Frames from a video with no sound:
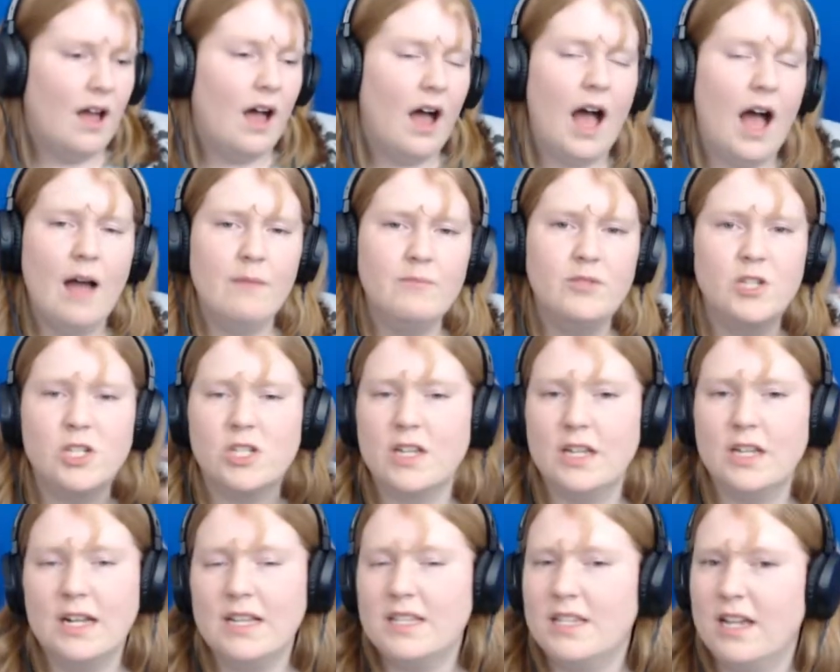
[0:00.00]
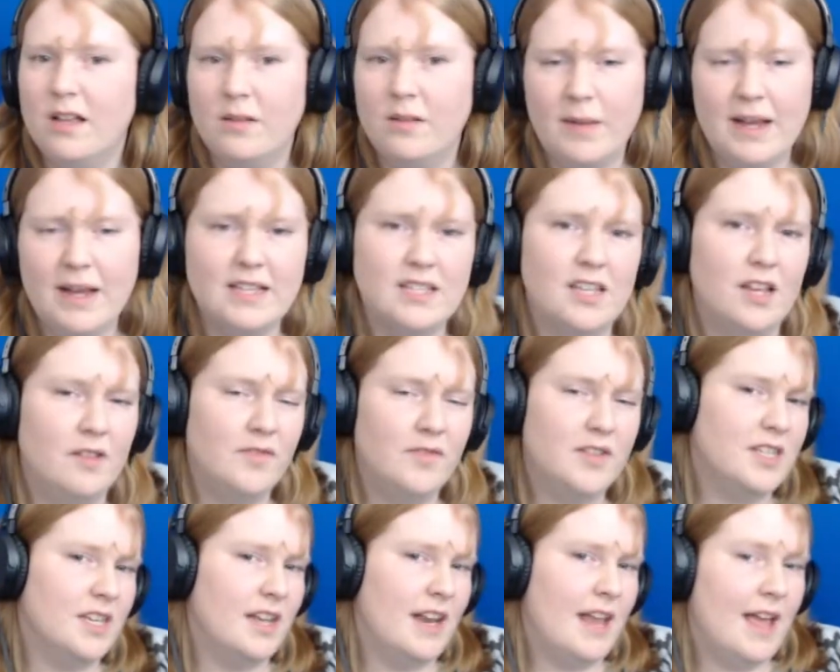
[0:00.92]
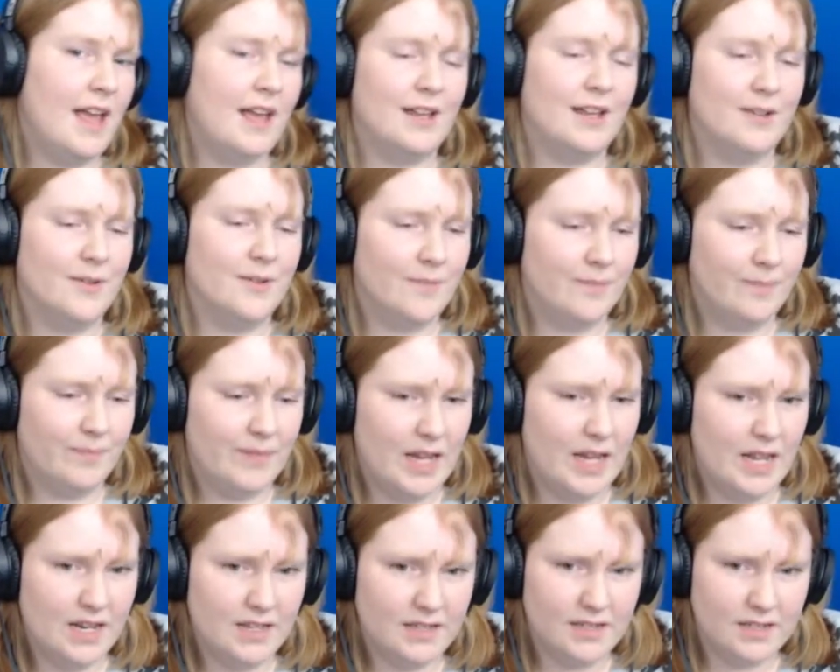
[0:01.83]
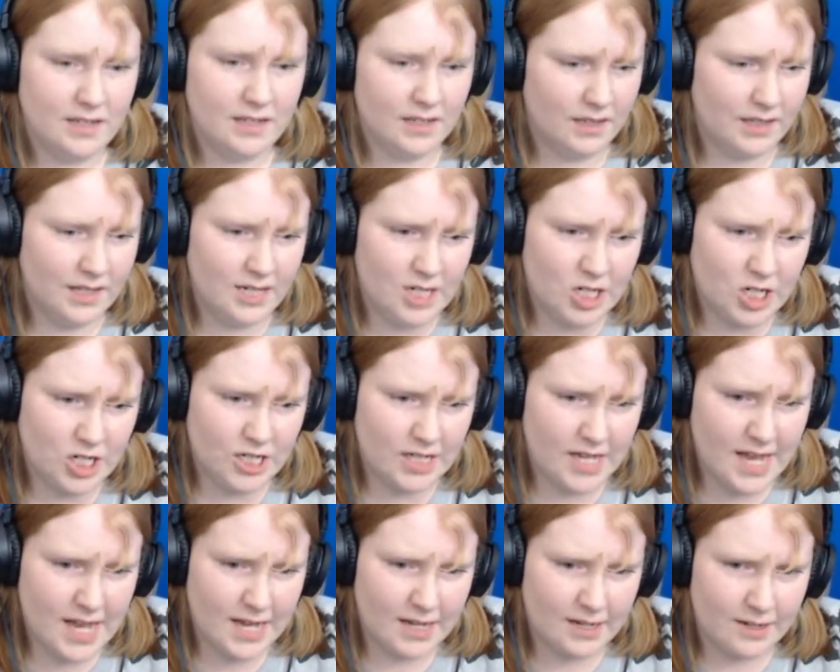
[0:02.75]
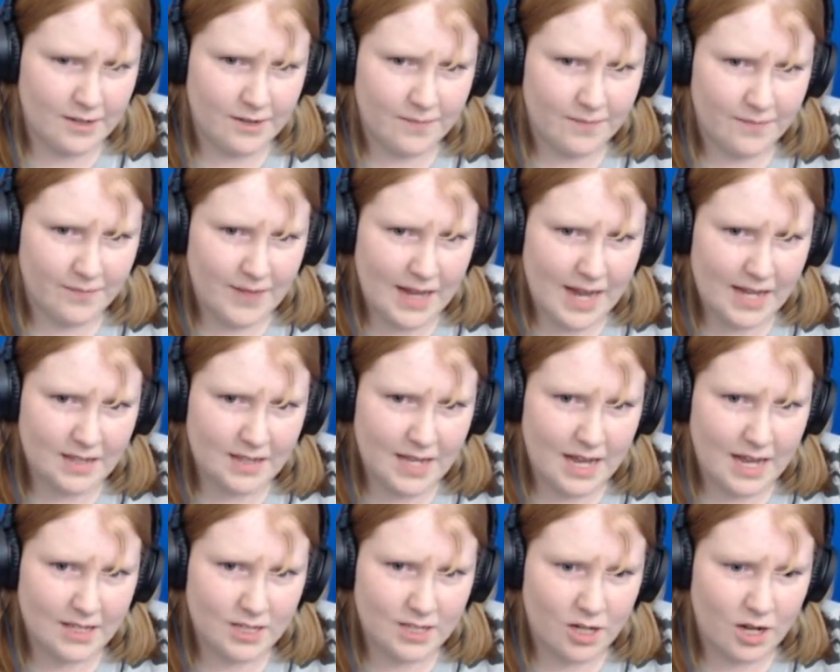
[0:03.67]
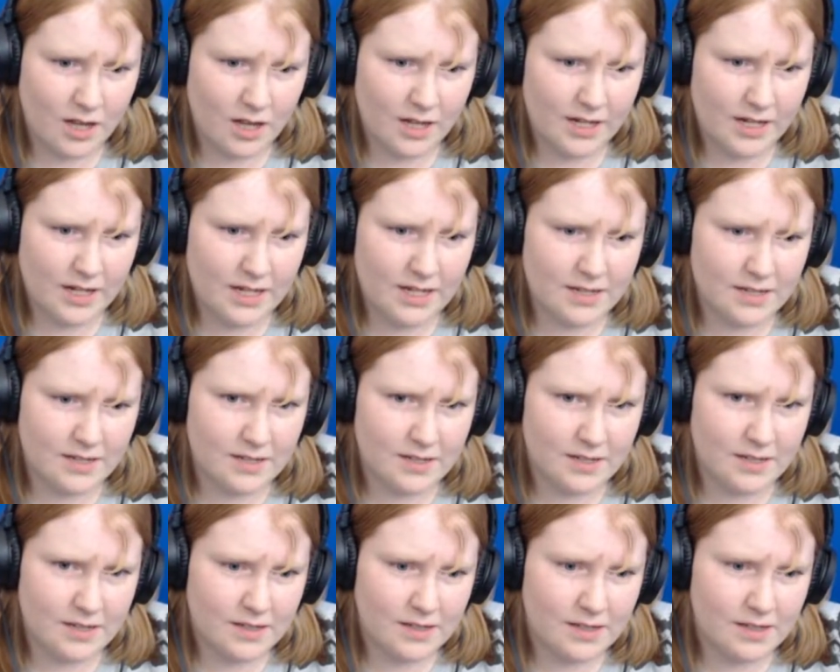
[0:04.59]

I'm just gonna tell myself it's an egg. It is a delicious egg. That's all it is.